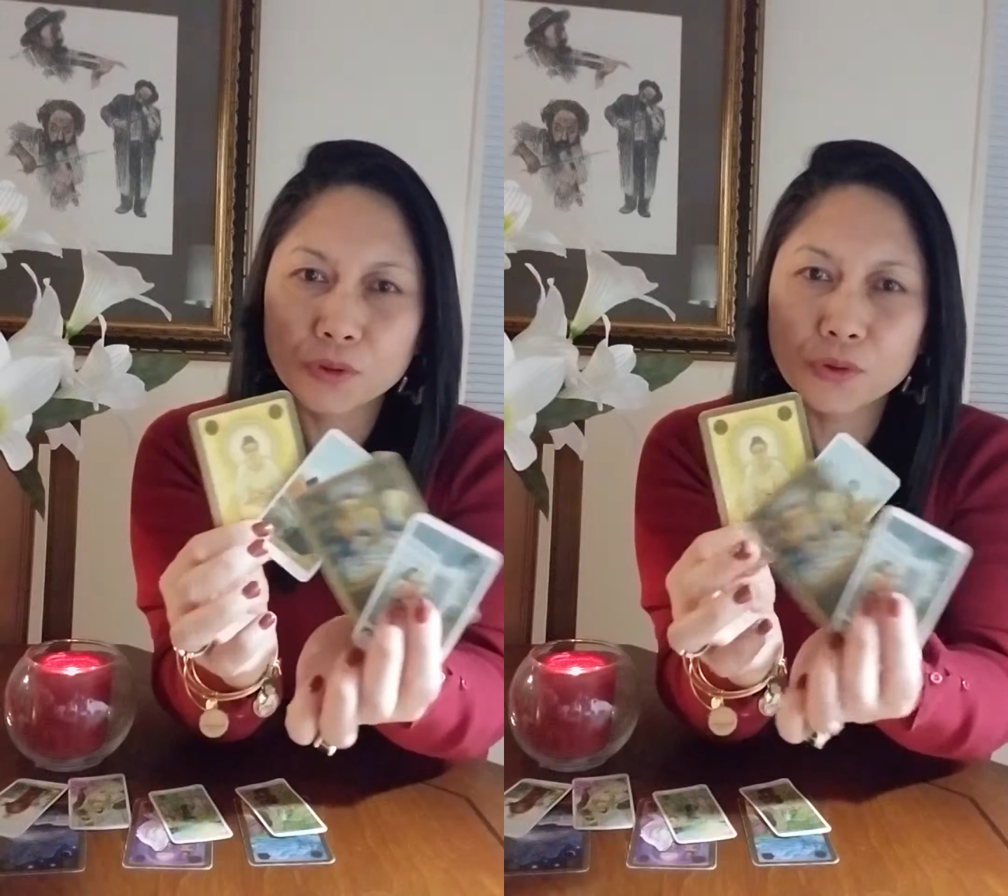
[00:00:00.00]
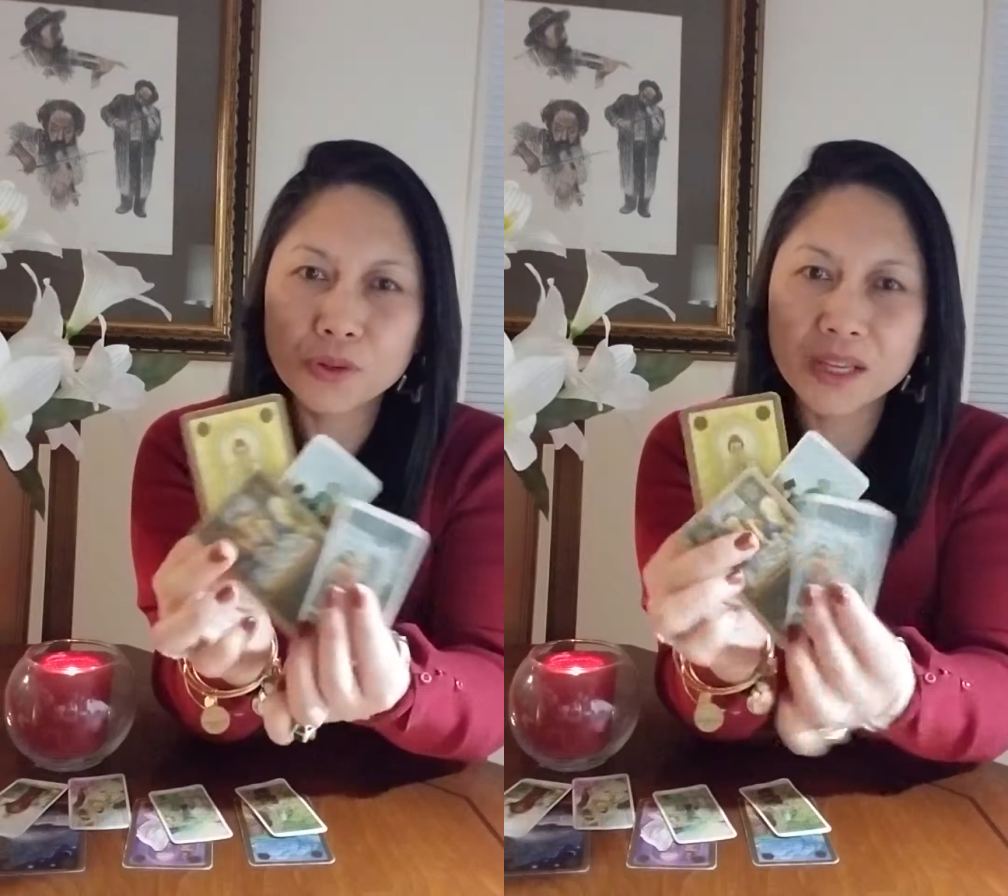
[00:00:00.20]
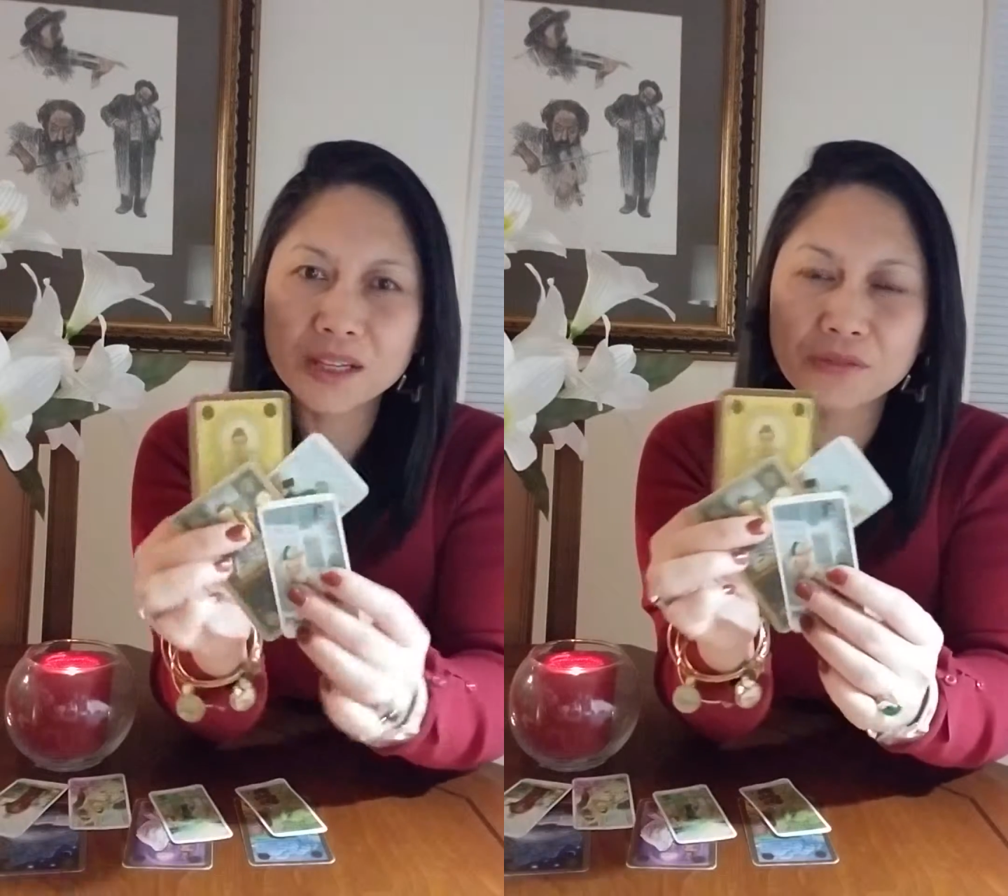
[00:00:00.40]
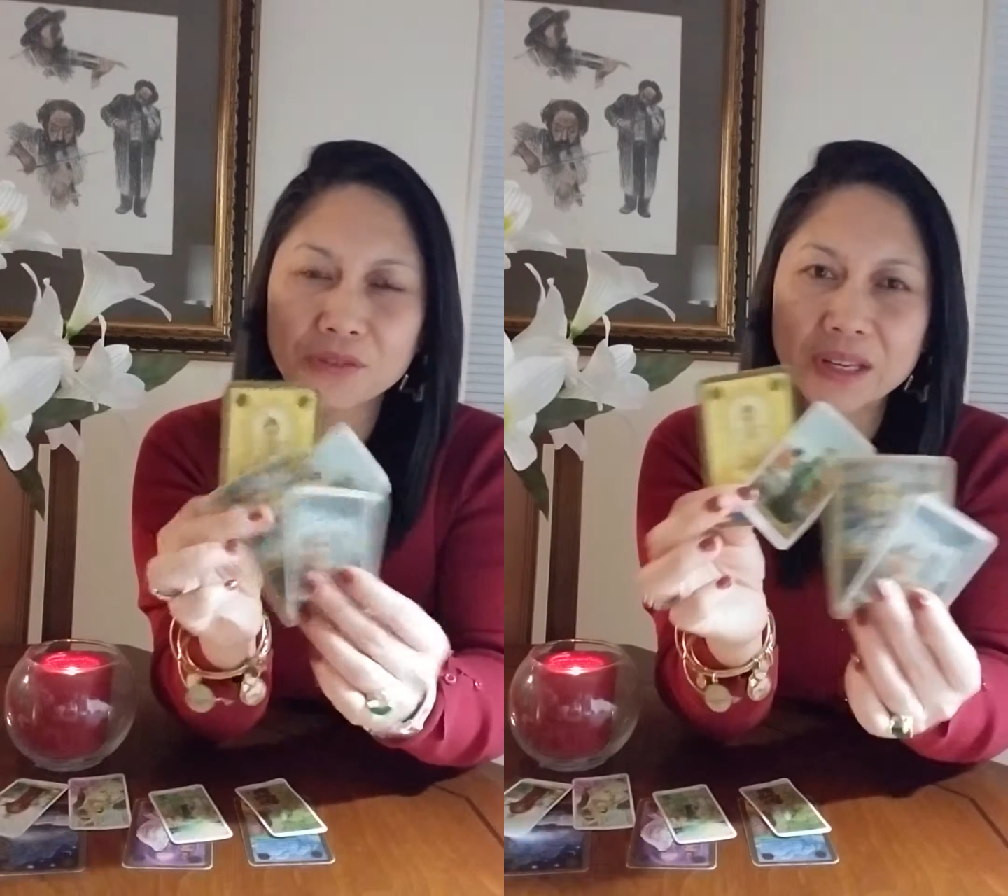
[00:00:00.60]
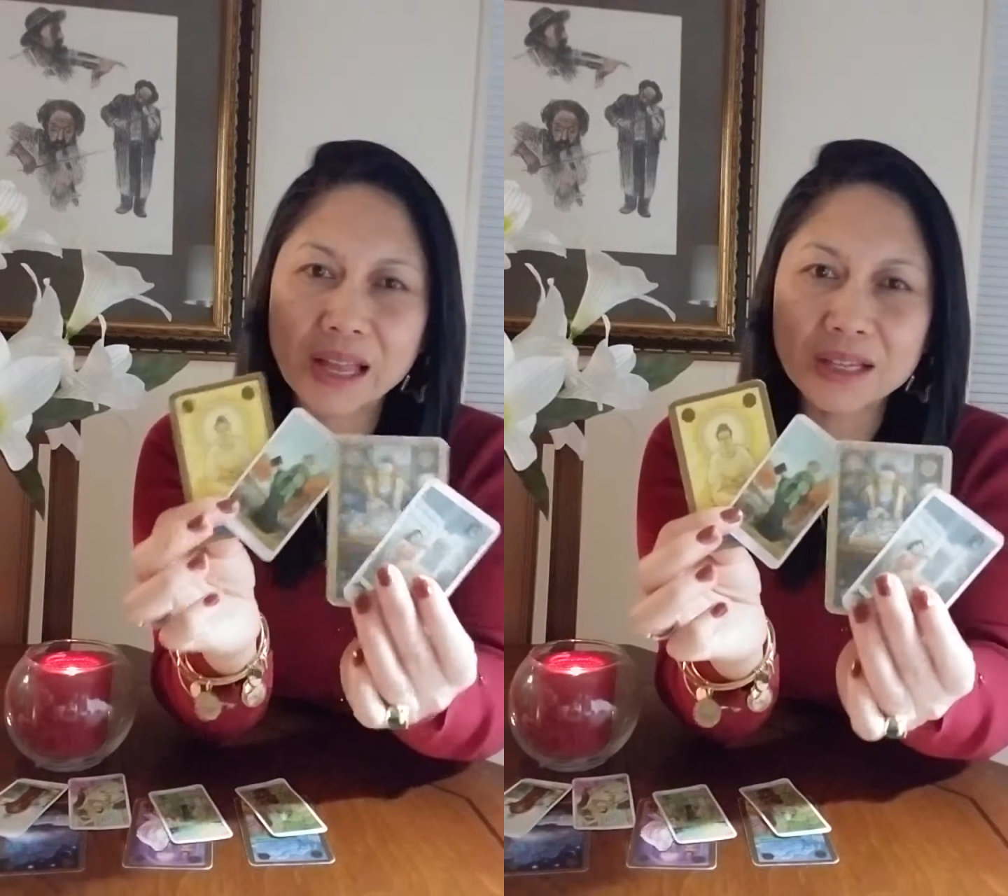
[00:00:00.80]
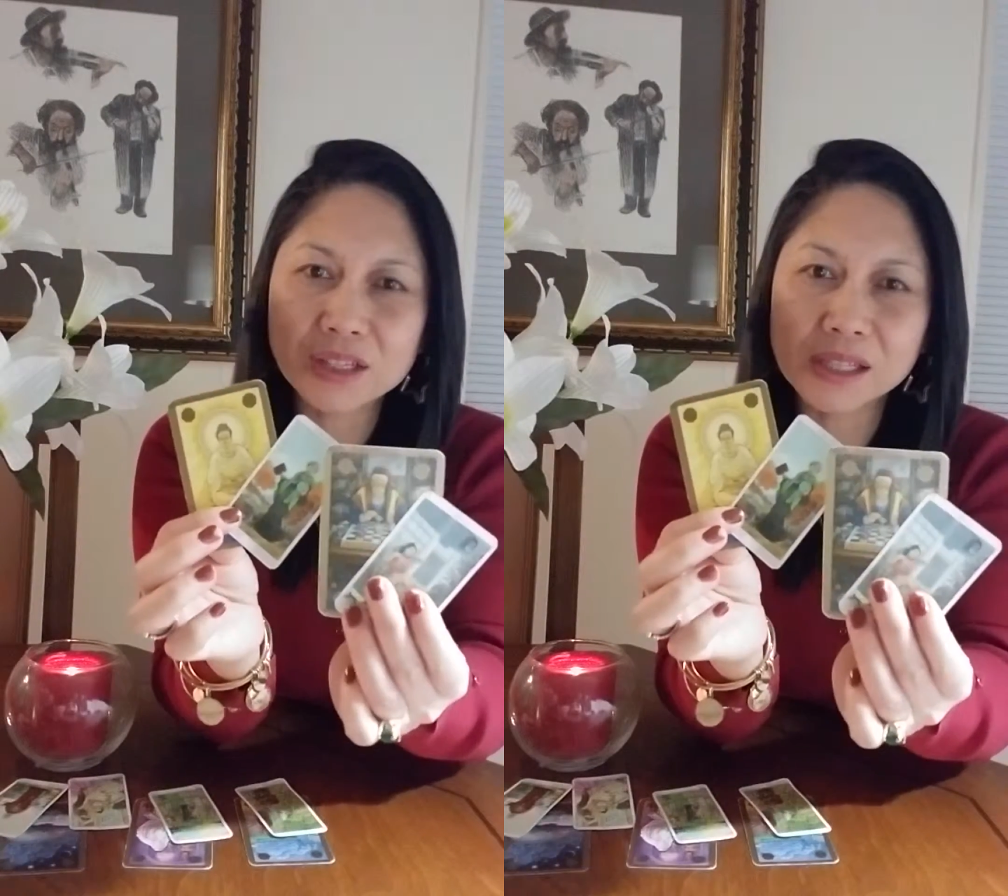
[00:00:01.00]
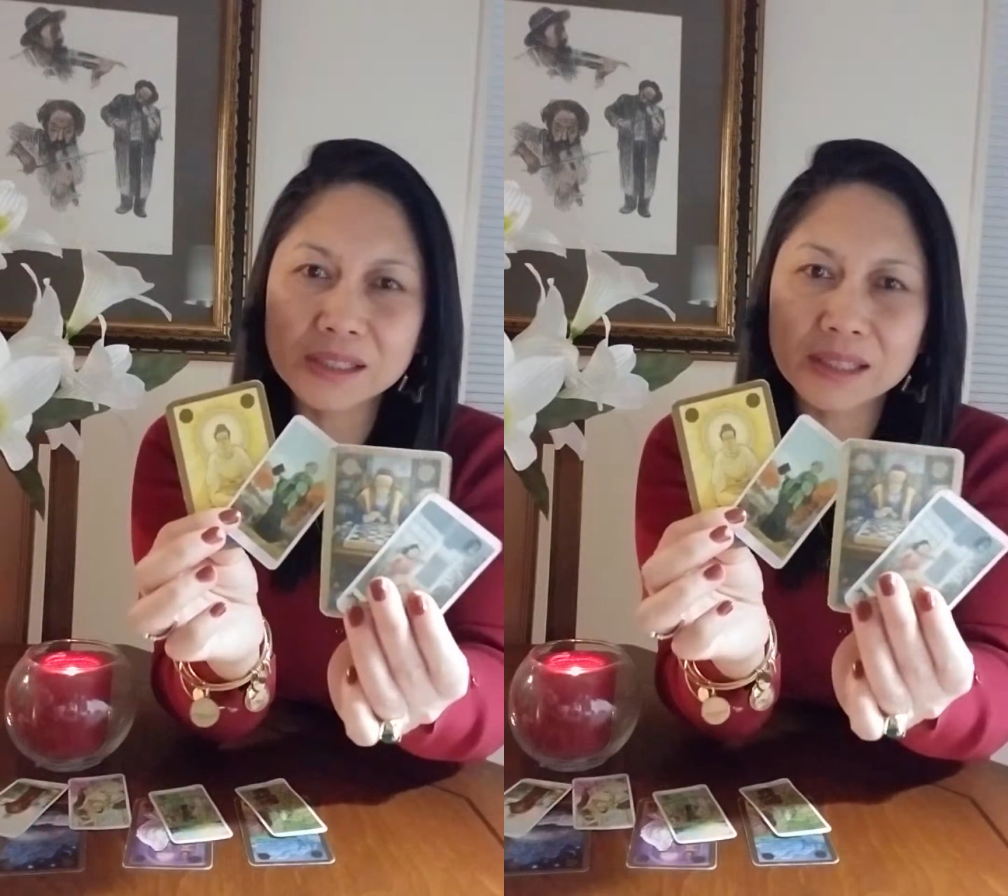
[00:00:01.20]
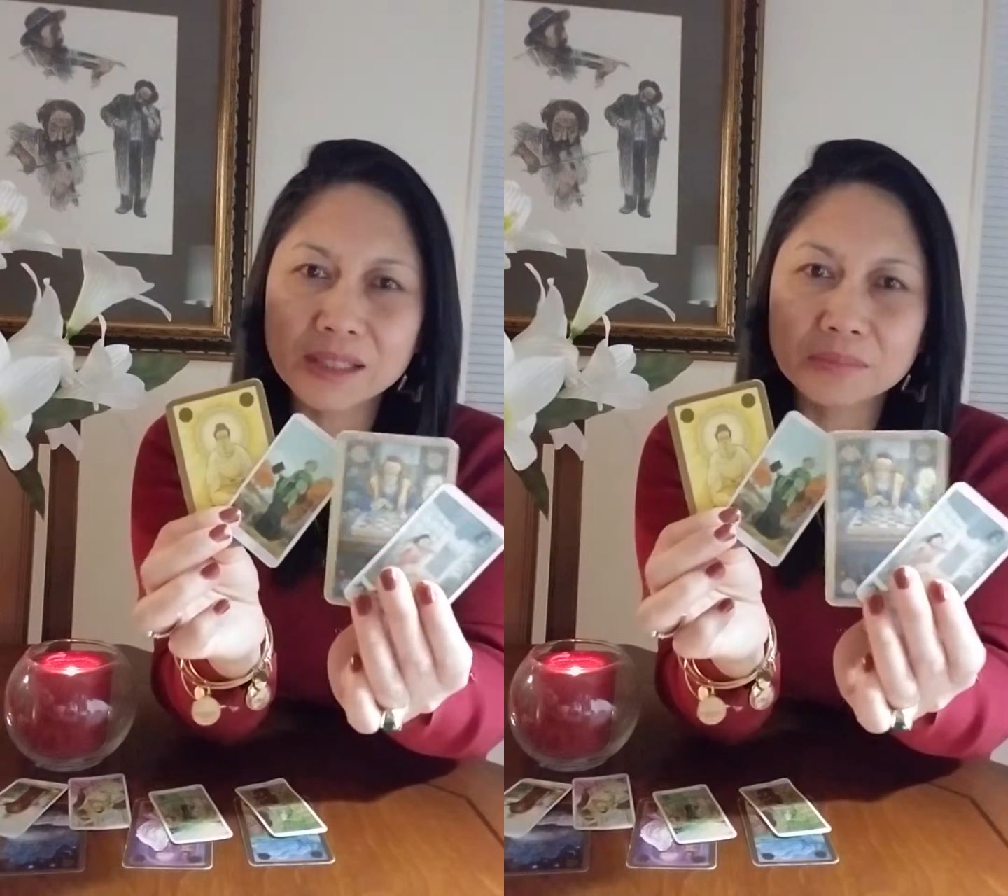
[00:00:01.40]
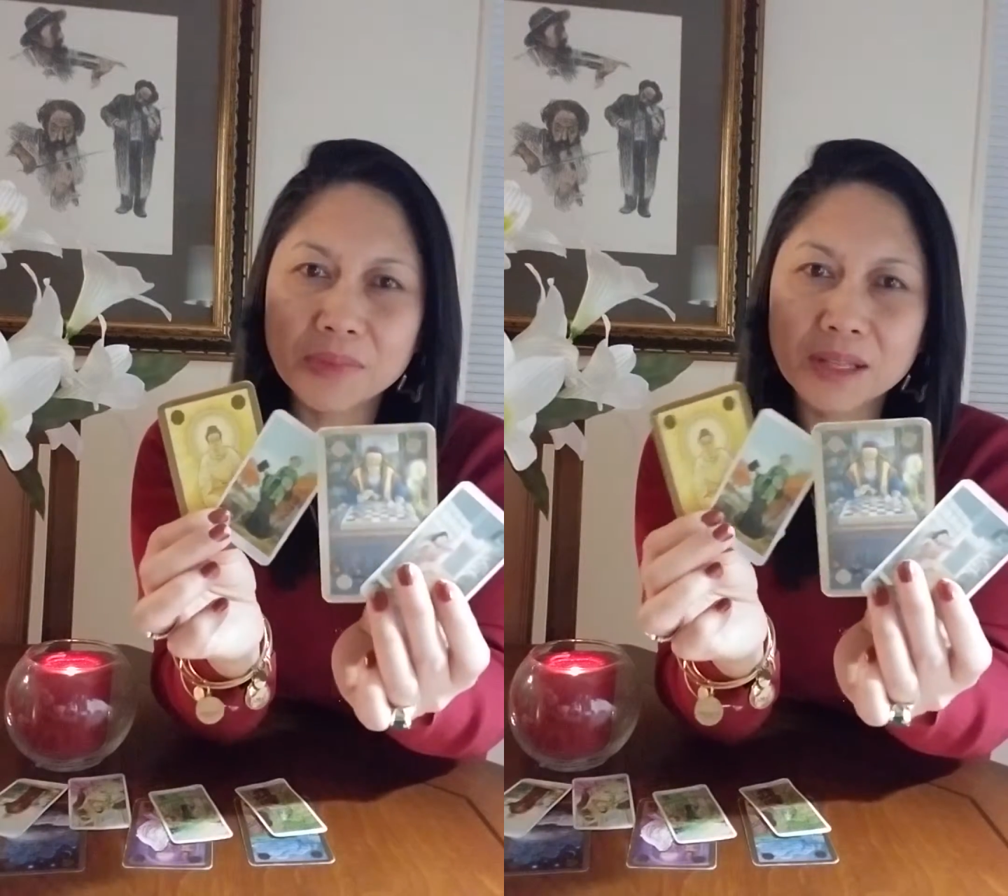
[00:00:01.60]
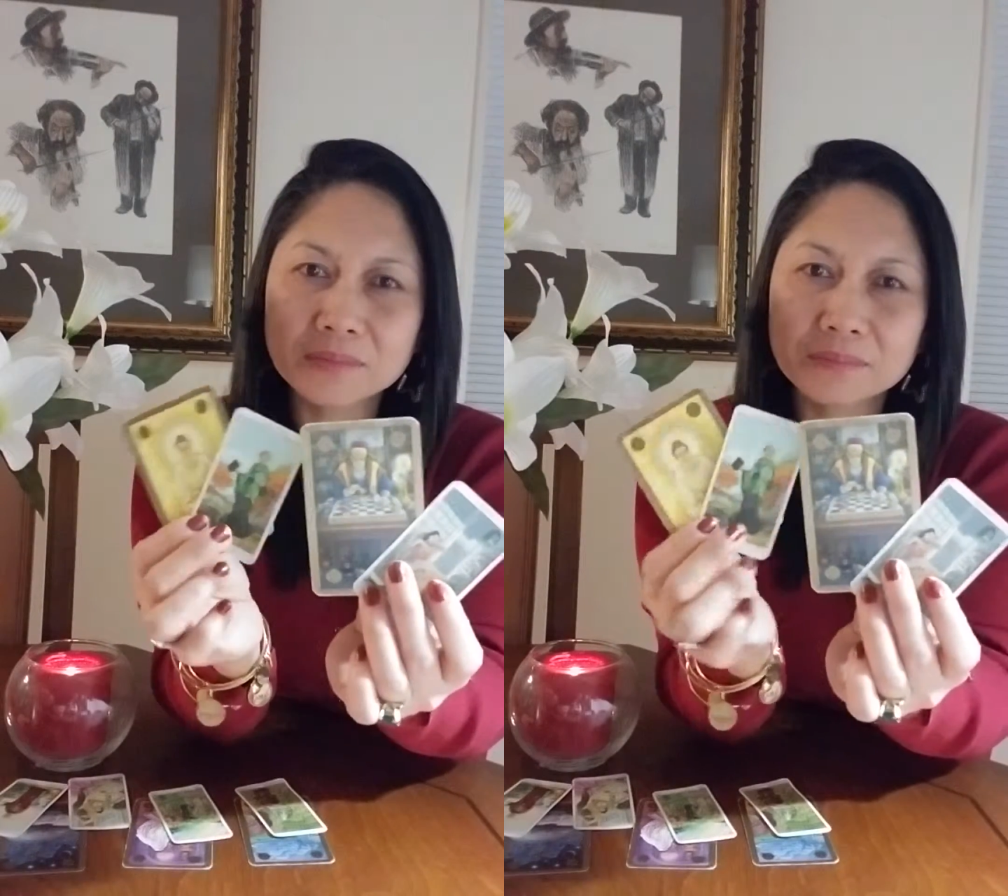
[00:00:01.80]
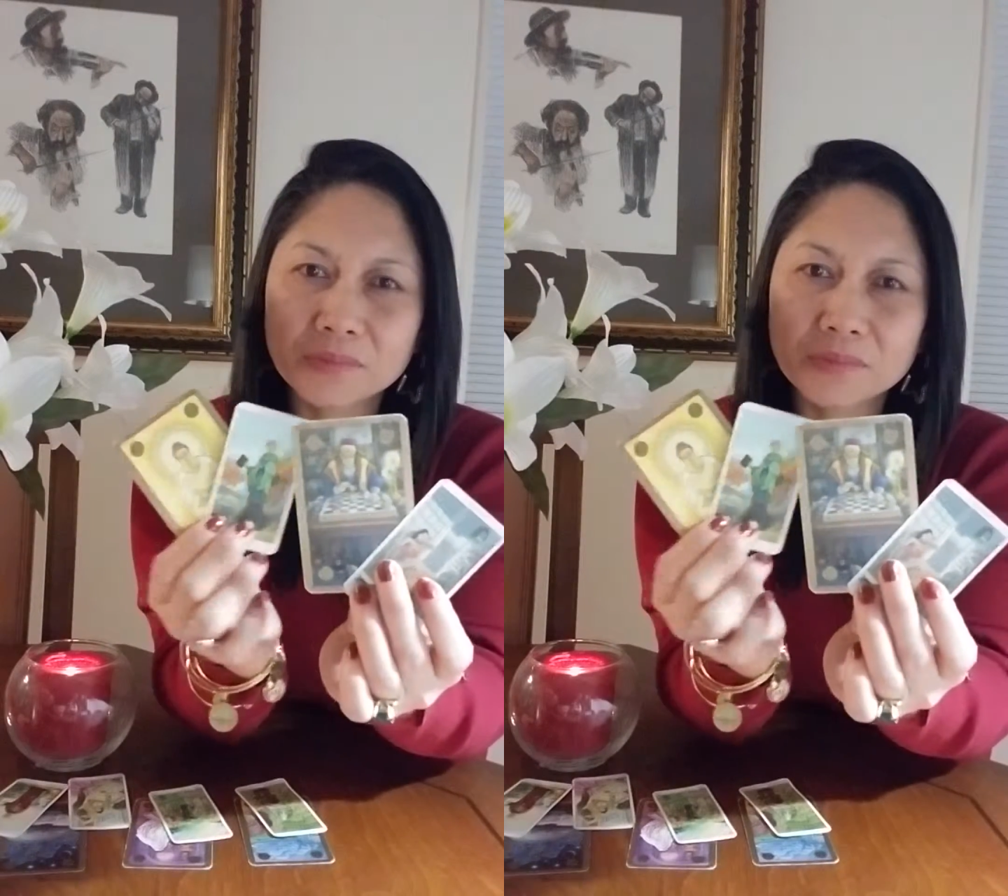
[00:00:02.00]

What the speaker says: looking the financial statement.